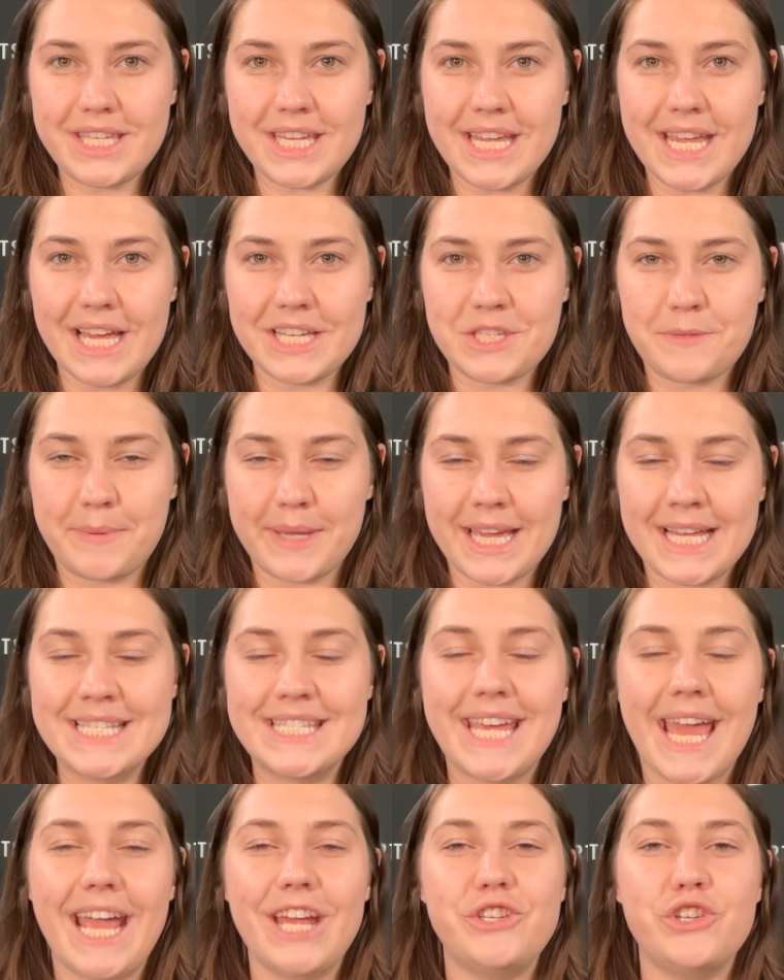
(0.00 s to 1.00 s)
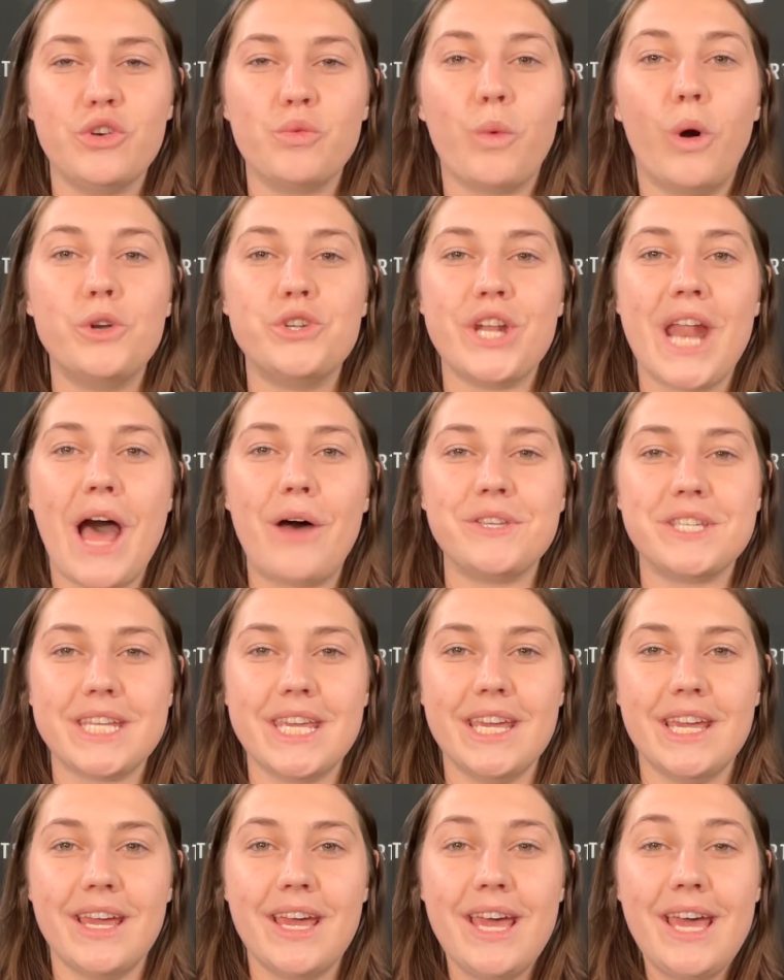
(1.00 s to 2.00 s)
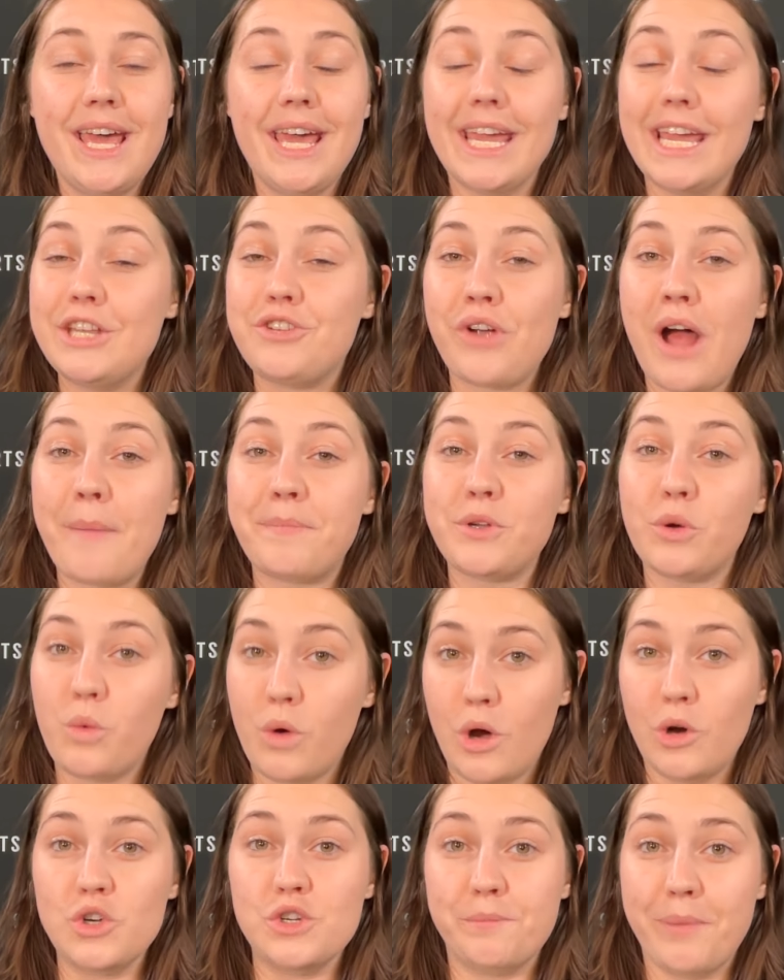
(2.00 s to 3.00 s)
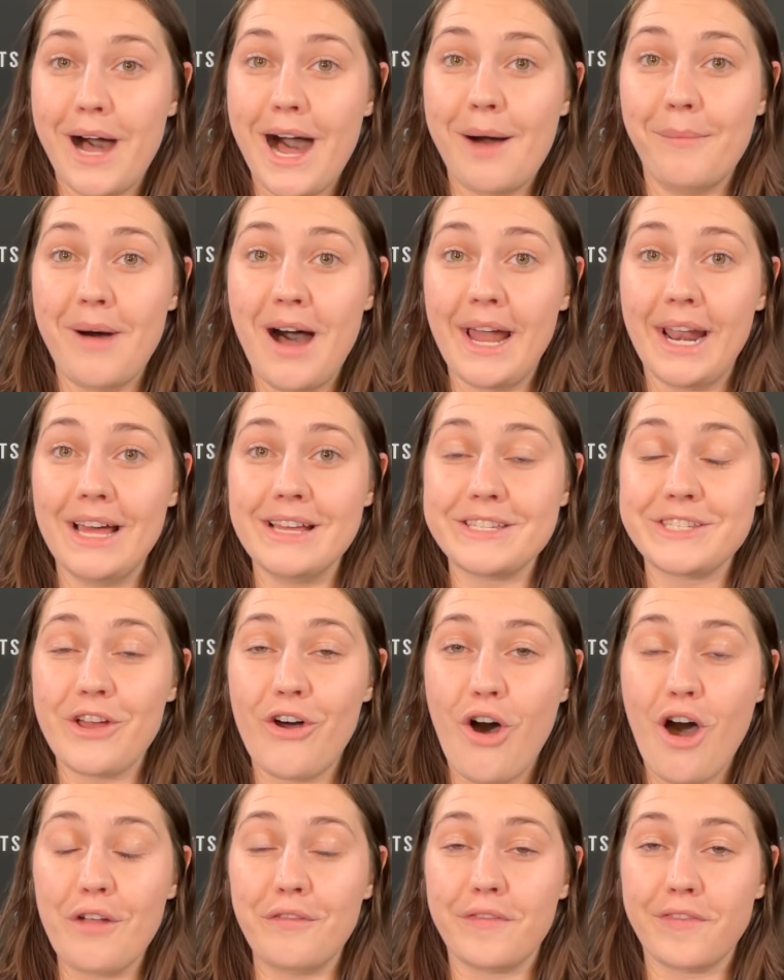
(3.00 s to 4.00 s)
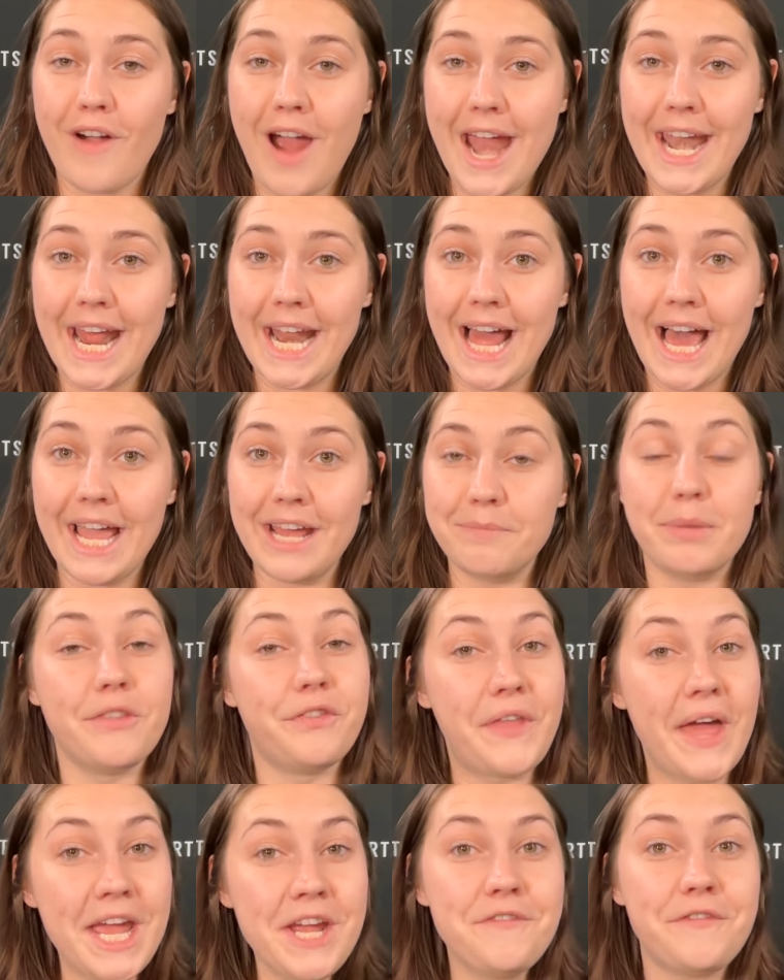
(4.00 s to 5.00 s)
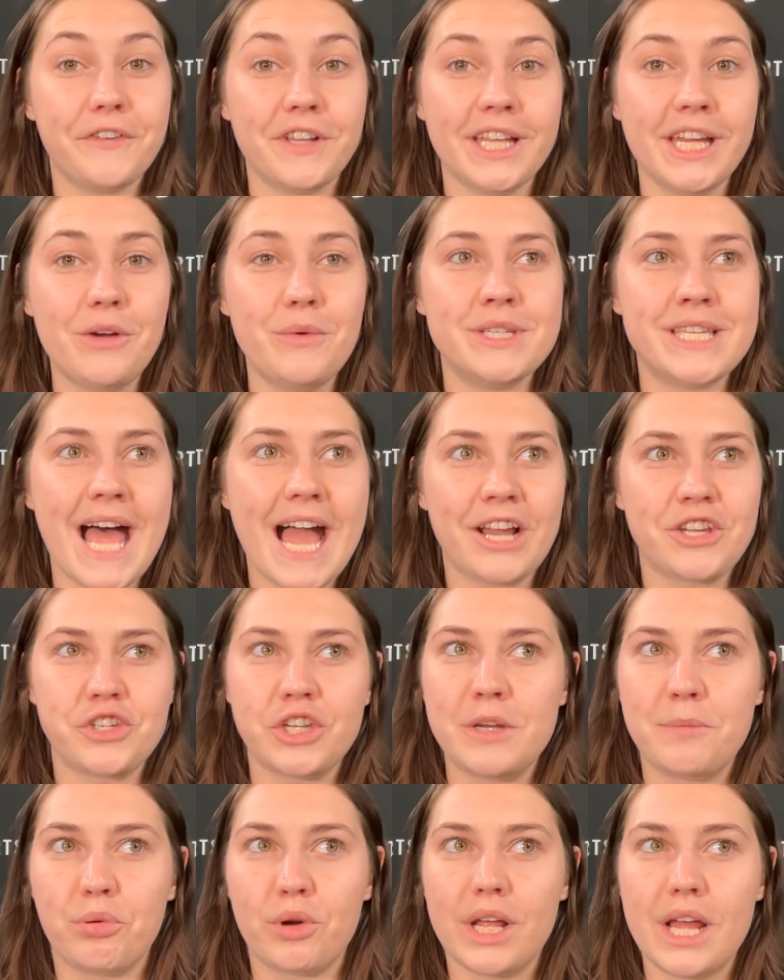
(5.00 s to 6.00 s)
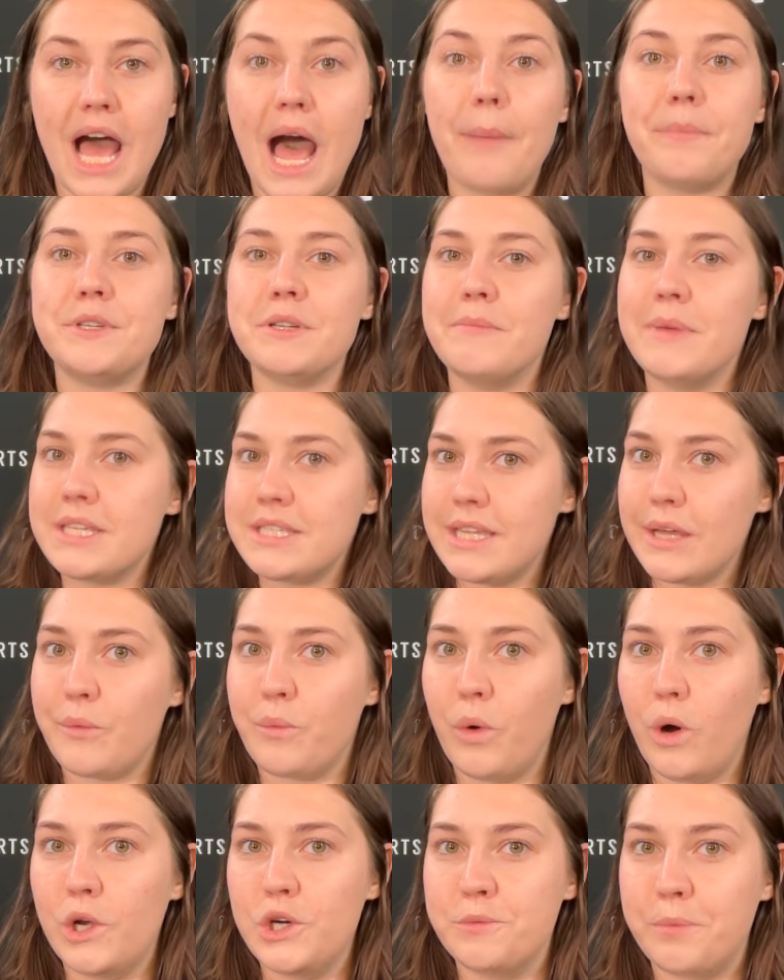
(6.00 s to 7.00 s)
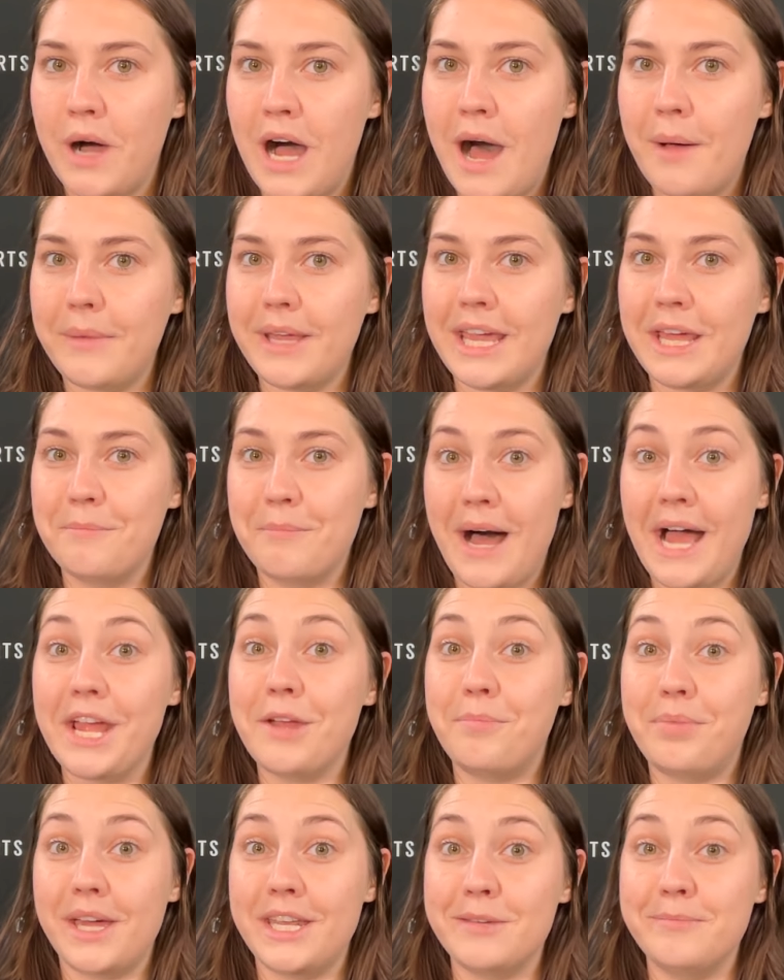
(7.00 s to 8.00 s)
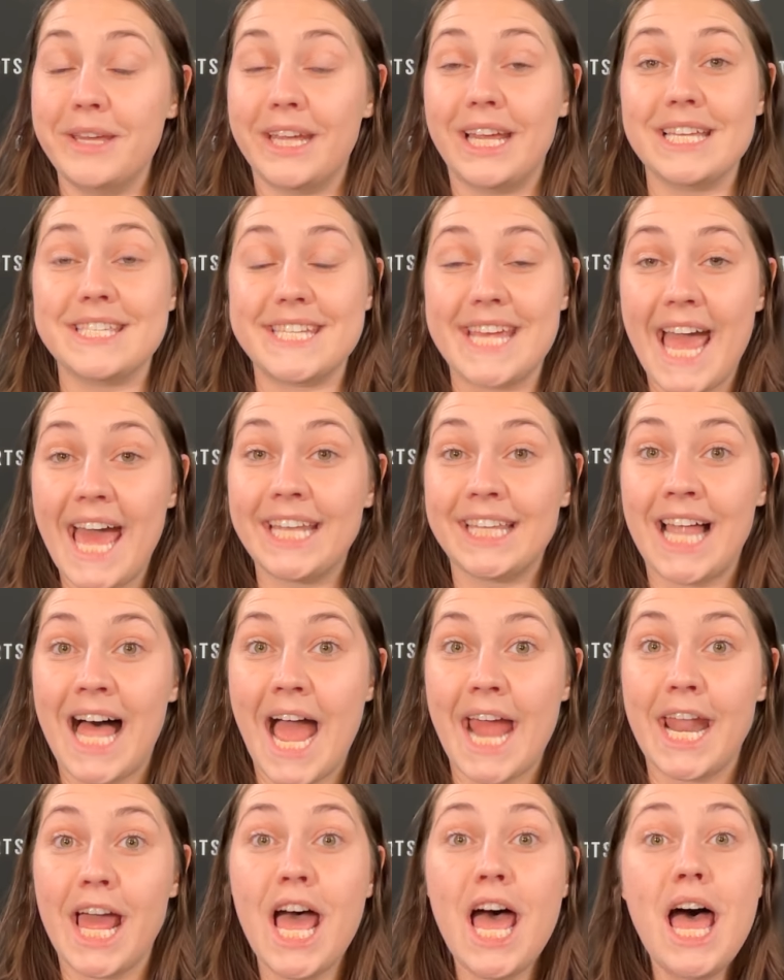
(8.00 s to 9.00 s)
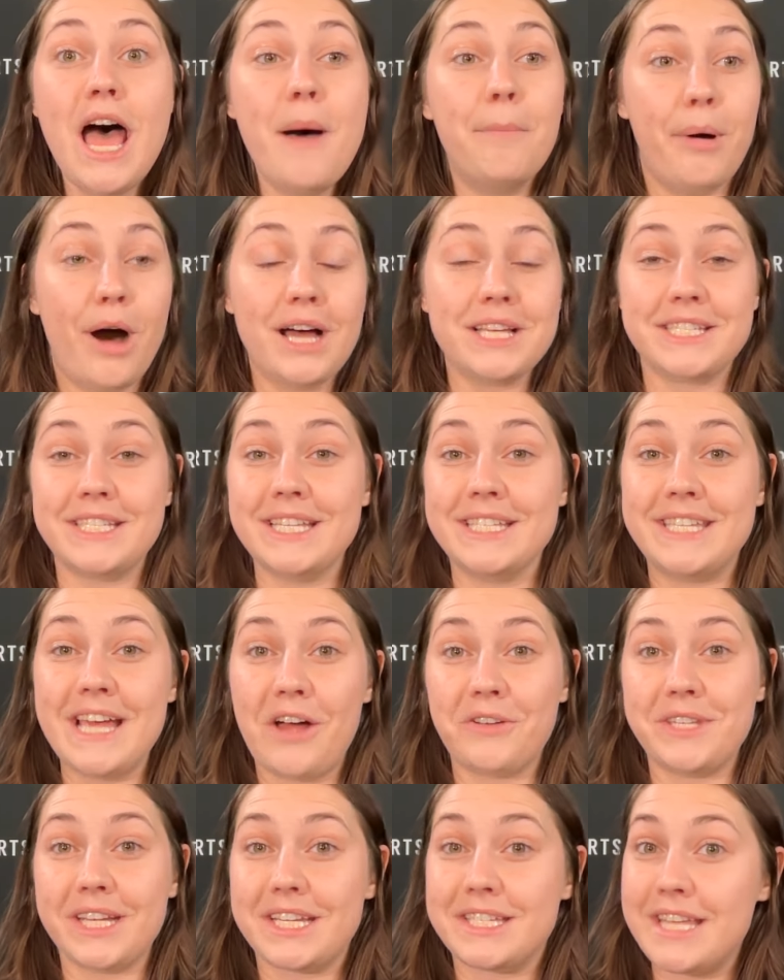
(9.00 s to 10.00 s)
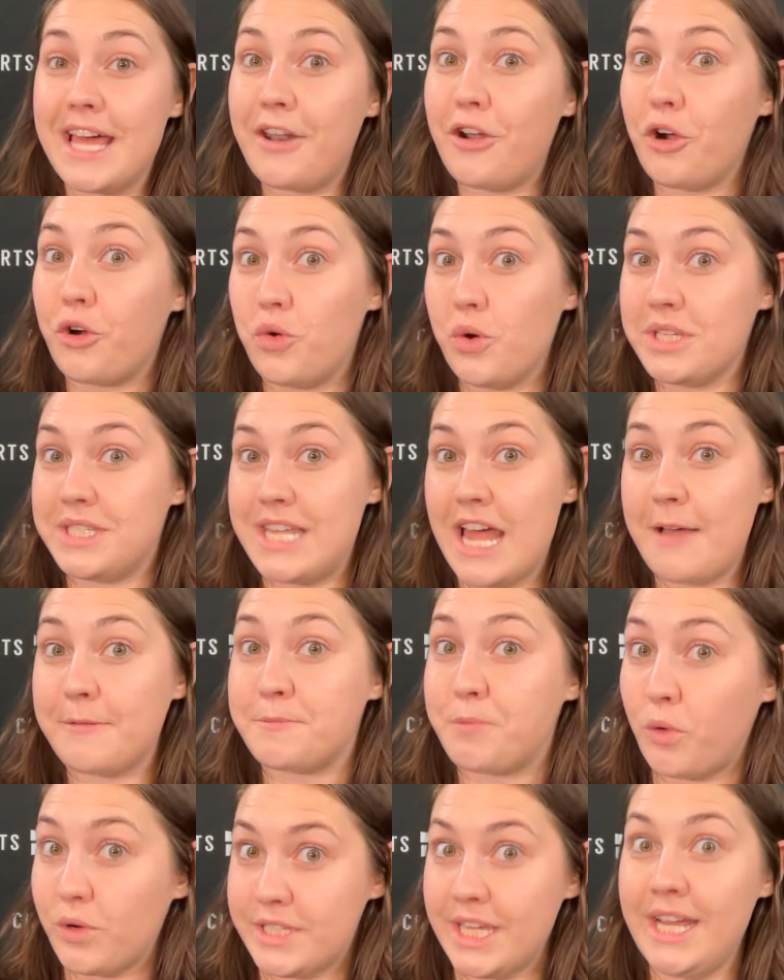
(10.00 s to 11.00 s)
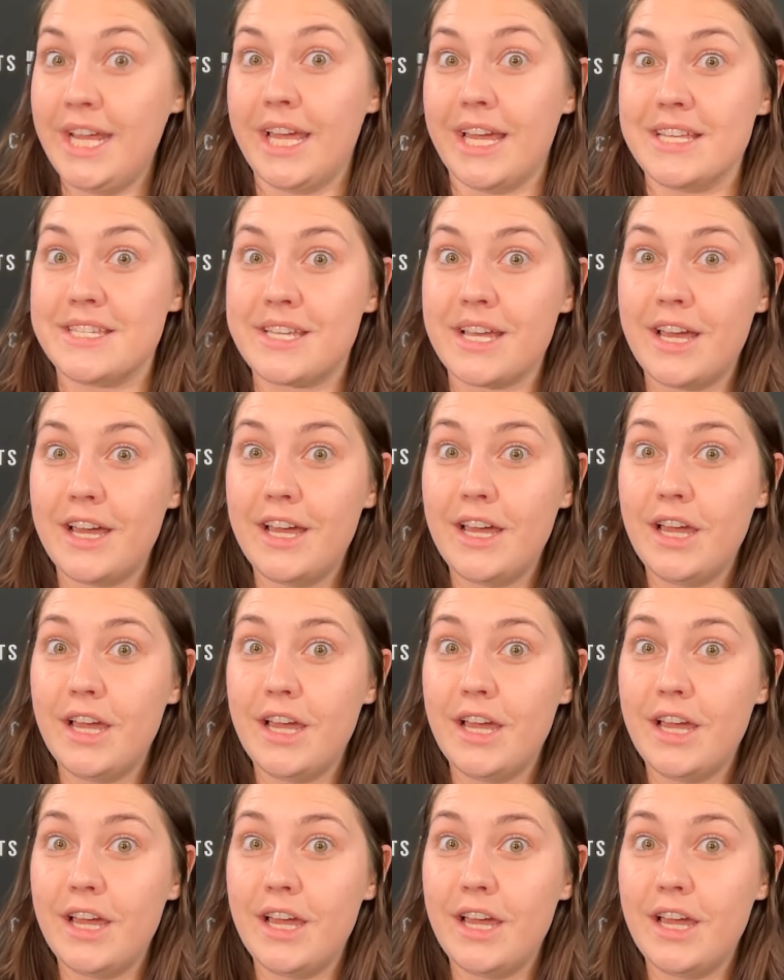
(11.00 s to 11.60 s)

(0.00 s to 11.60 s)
ESPN's Adrian Wojanrowski, he dropped a Woj bomb on us on Friday night. But thankfully, it was actually a pretty optimistic Woj bomb, in my opinion, because the headline, Boston Celtics center Kristaps Porzingis,